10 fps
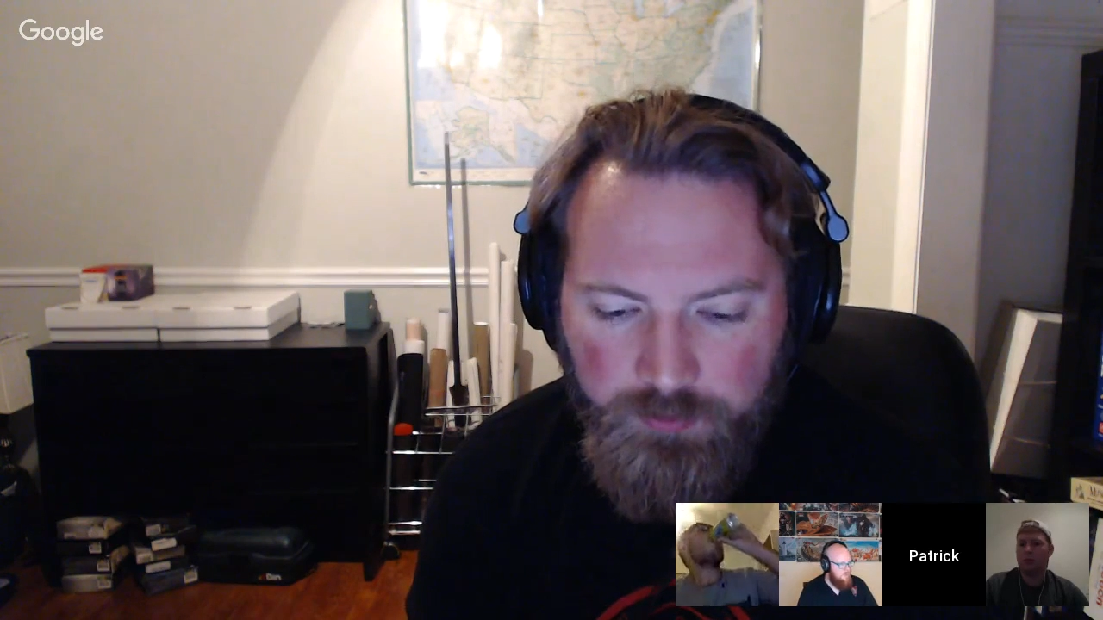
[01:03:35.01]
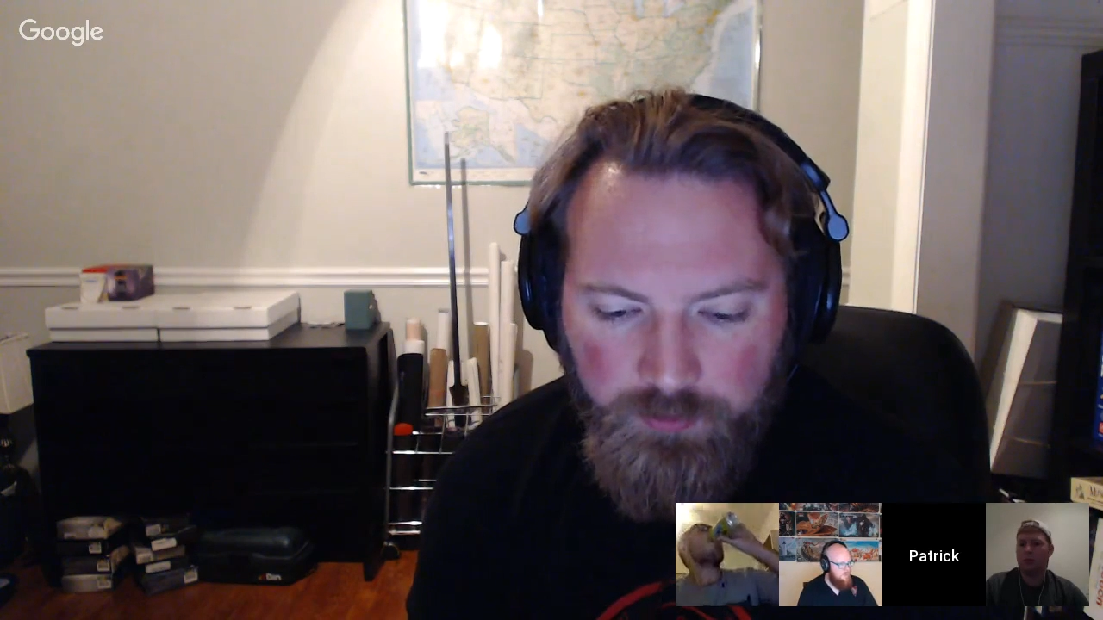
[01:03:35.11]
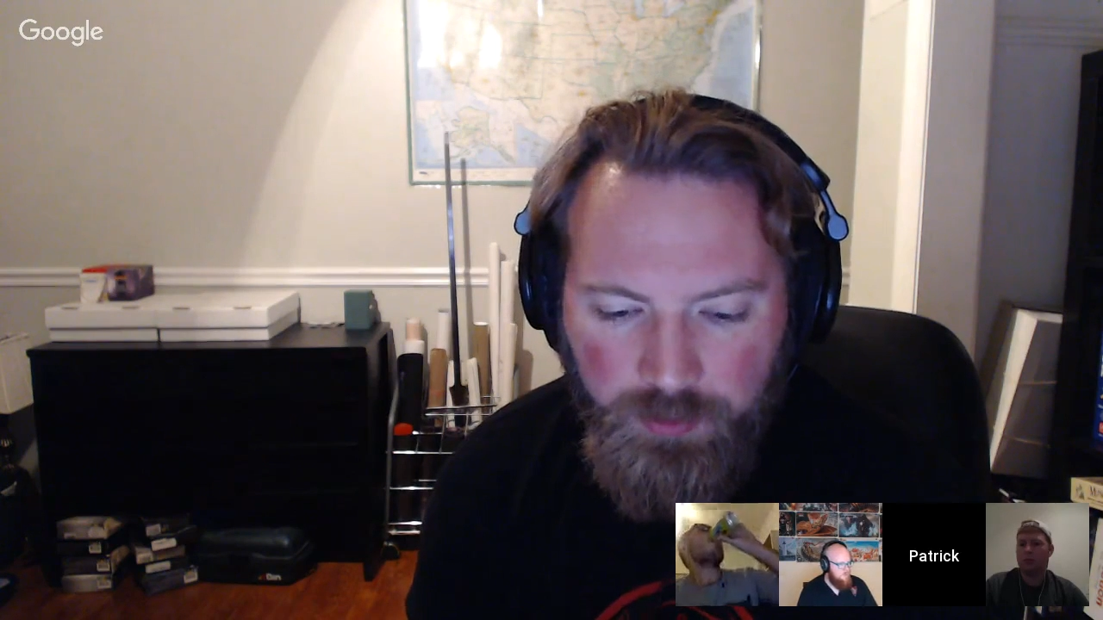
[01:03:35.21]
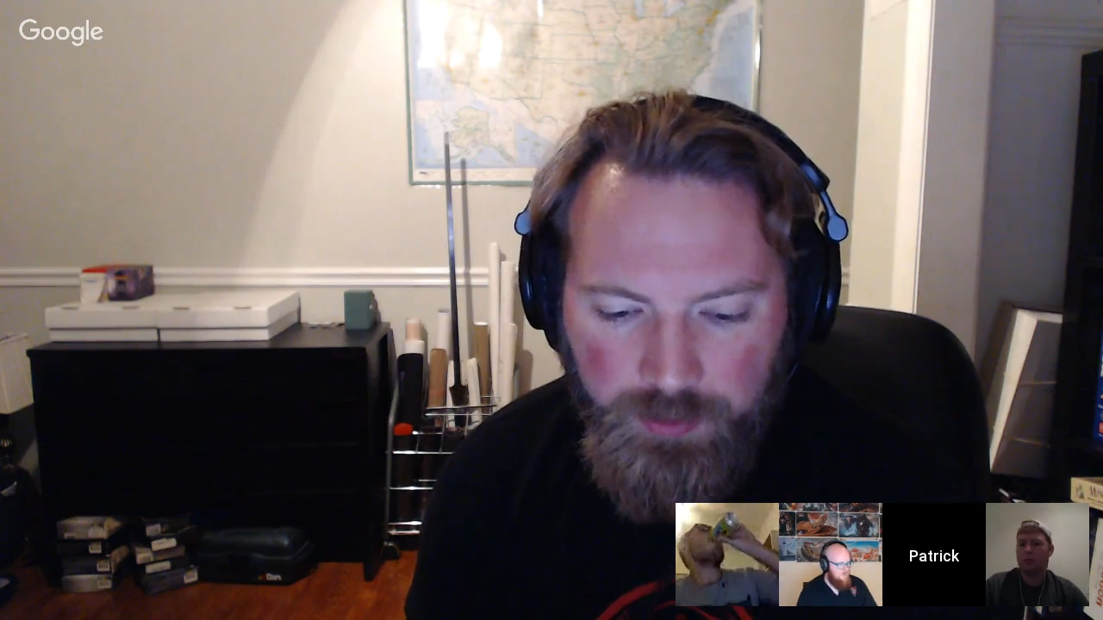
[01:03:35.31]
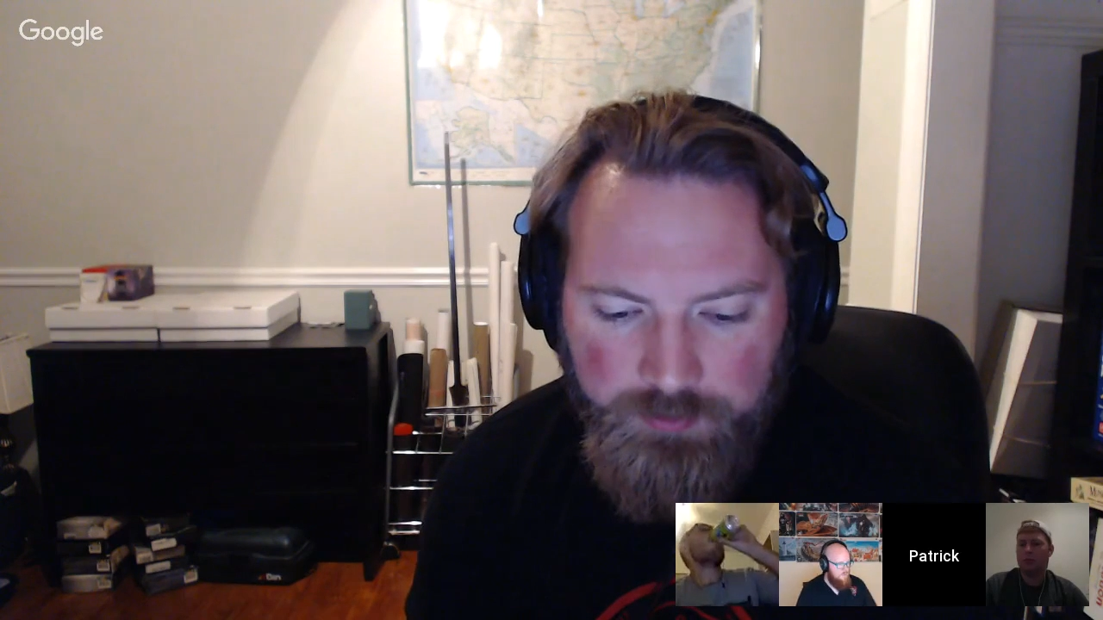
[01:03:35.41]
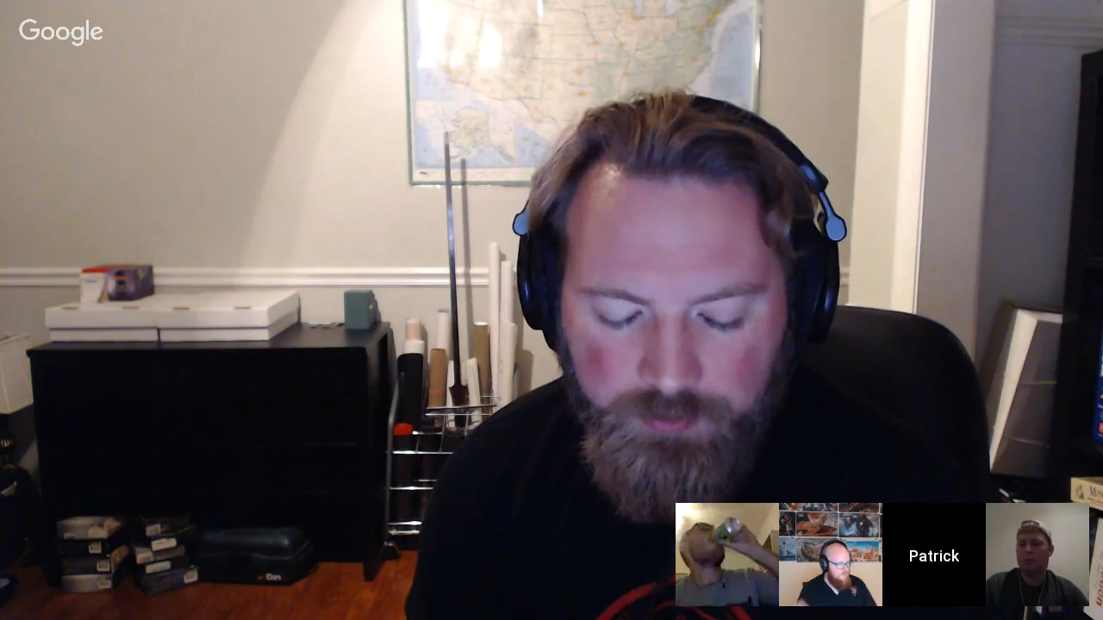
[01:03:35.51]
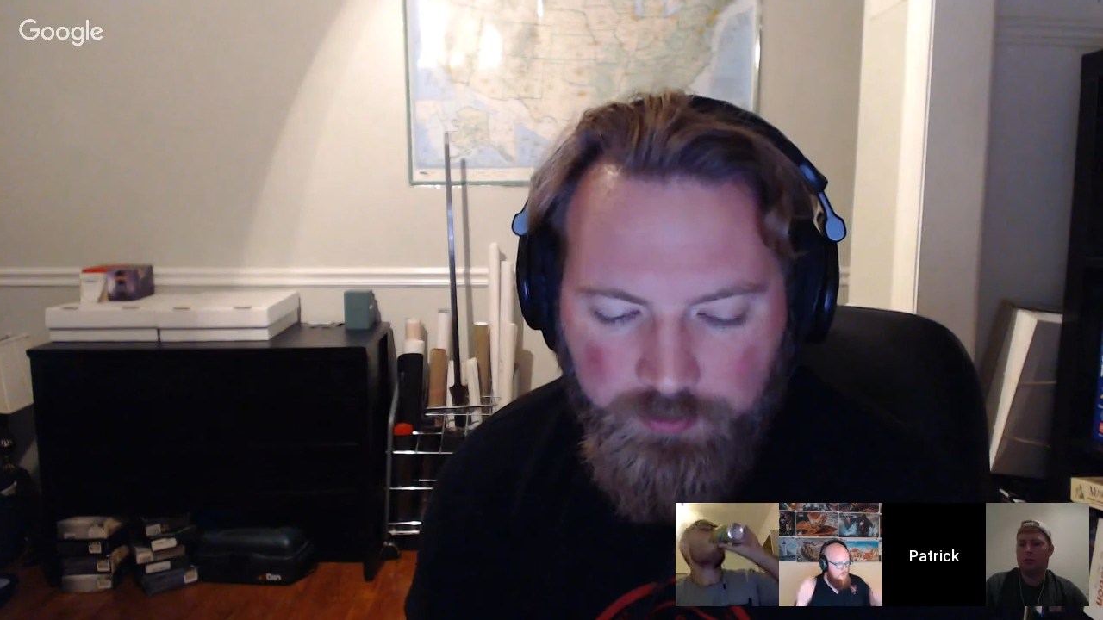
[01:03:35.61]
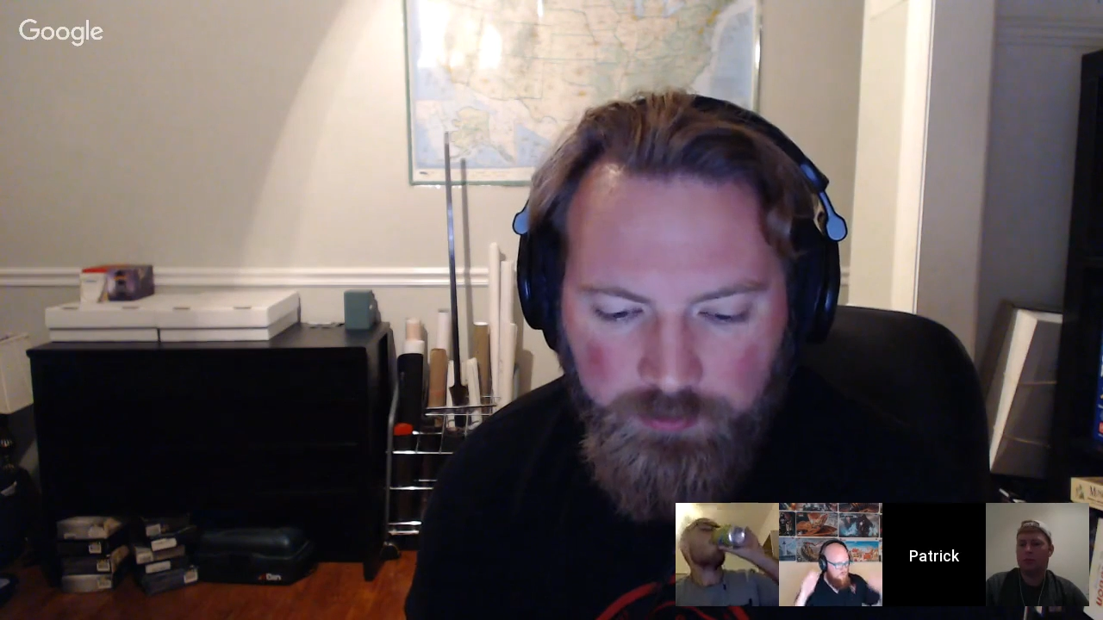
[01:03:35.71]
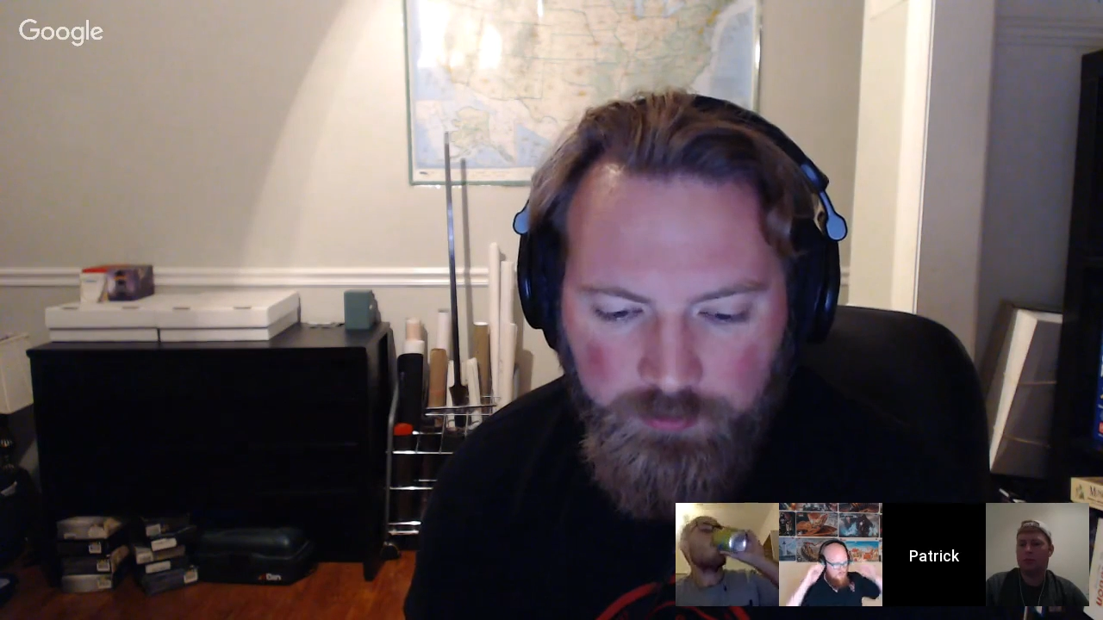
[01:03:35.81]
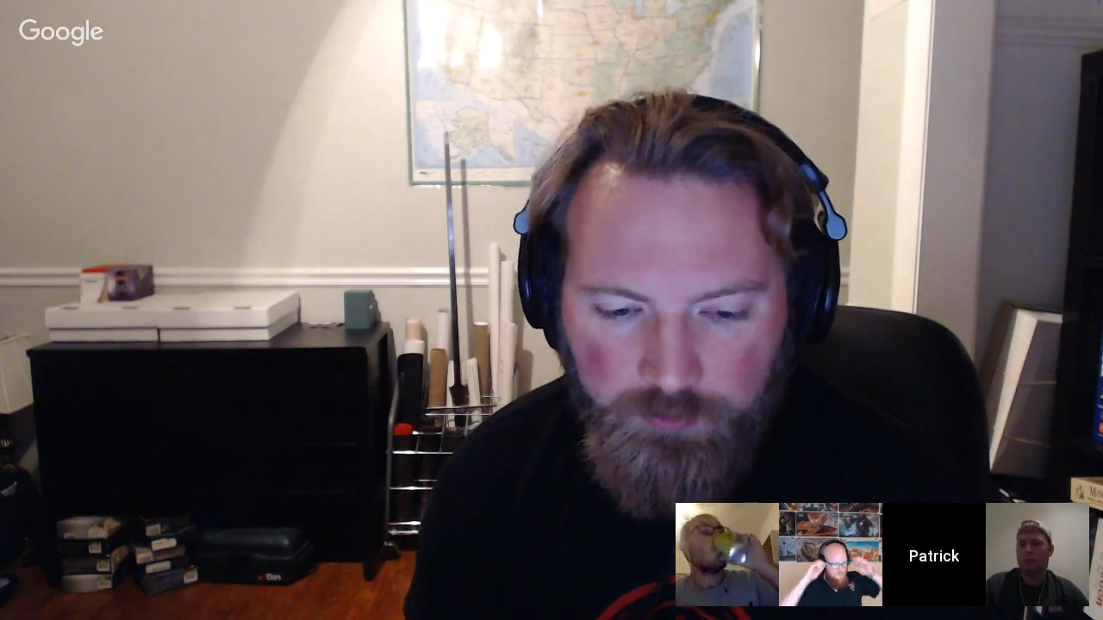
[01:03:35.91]
last
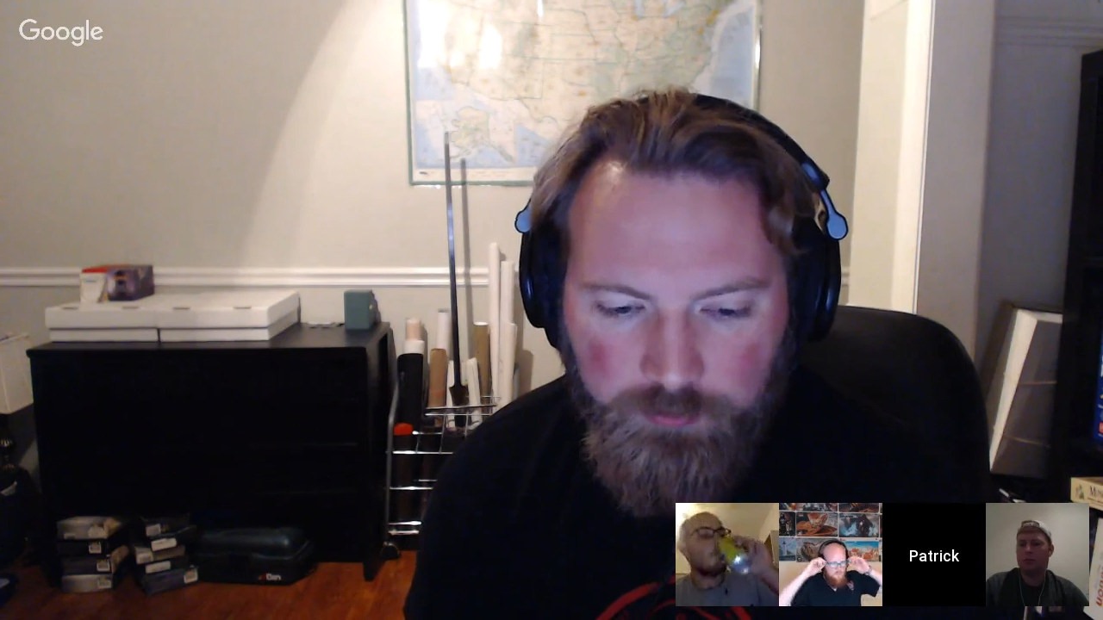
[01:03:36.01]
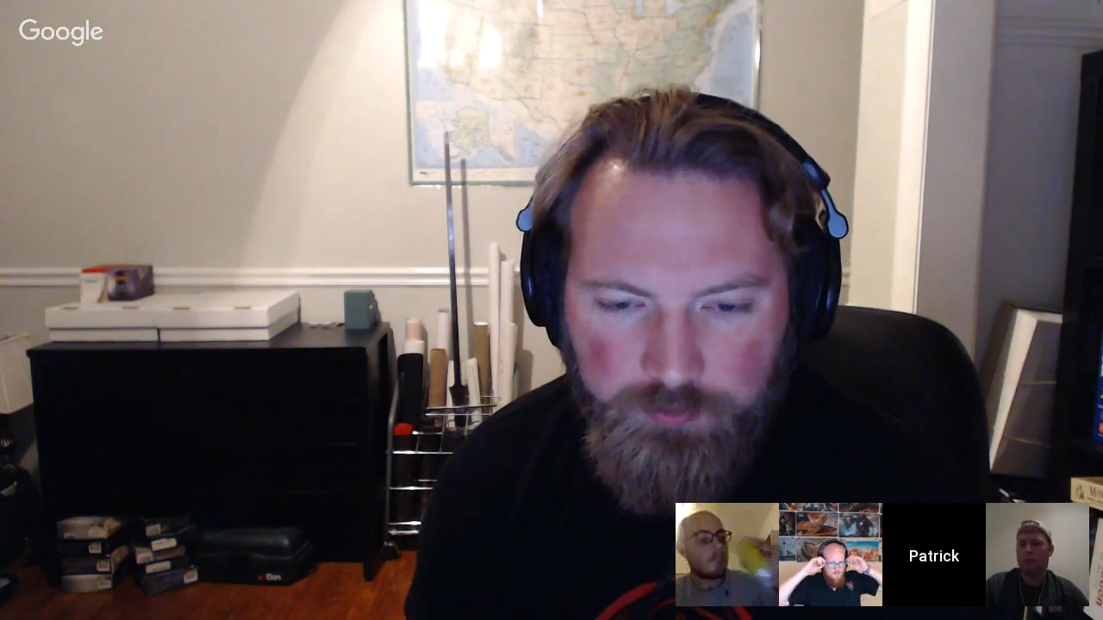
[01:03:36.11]
2